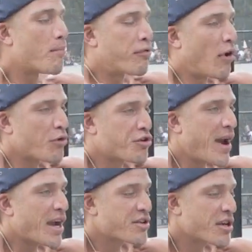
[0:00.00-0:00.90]

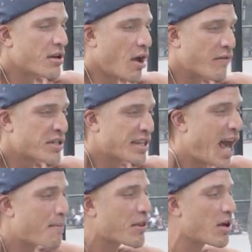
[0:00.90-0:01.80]
Protraction of the
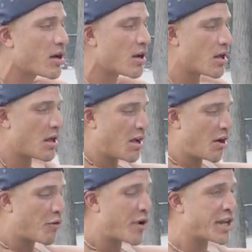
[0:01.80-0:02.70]
scapula,
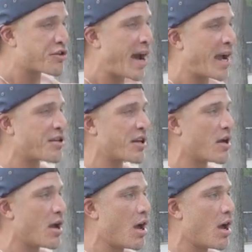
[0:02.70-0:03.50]
retraction,